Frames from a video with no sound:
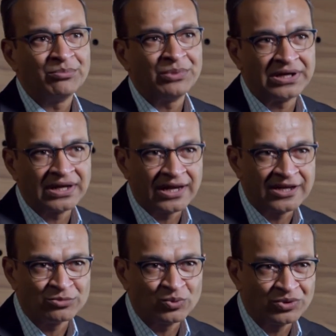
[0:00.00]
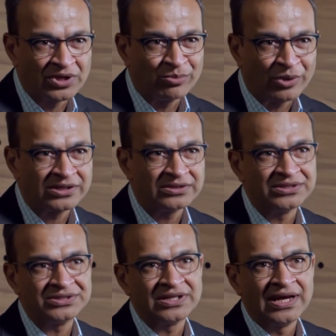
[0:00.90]
better engagement with their
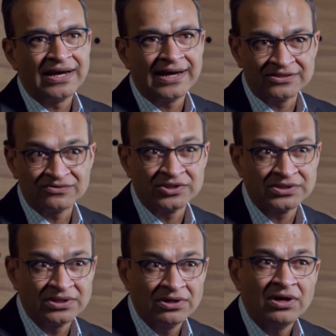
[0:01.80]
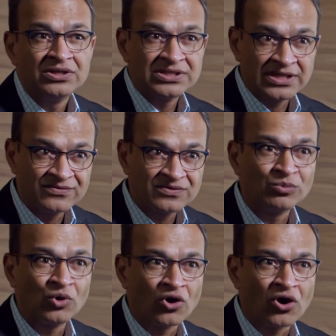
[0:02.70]
partners, as well as save
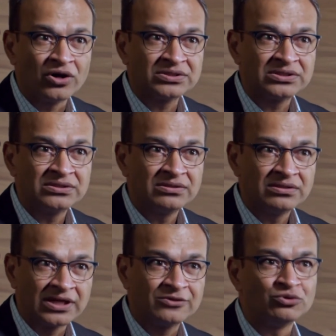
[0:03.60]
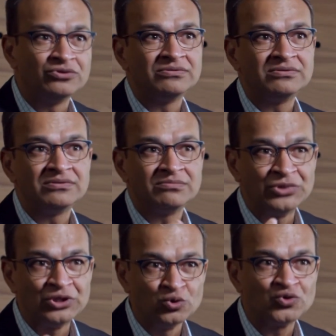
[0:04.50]
some costs that could
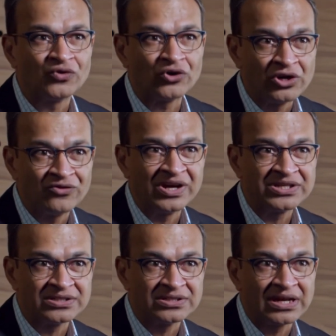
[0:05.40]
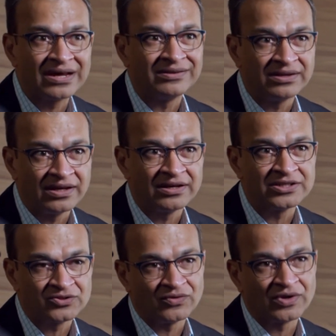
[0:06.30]
be used for innovation in other
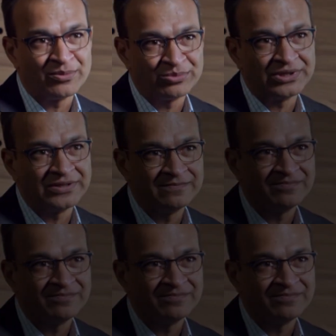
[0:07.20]
areas of the company.